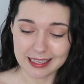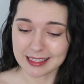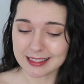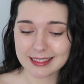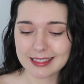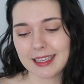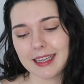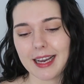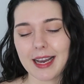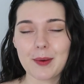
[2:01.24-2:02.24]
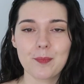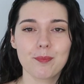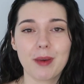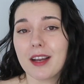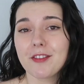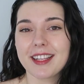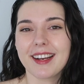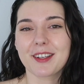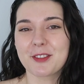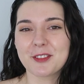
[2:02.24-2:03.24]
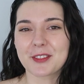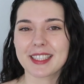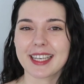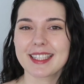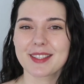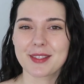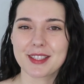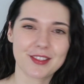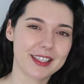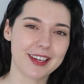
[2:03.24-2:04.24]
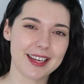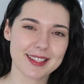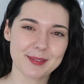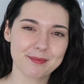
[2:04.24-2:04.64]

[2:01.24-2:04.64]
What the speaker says: colours. But I really like all 4 of the colours, which is really great.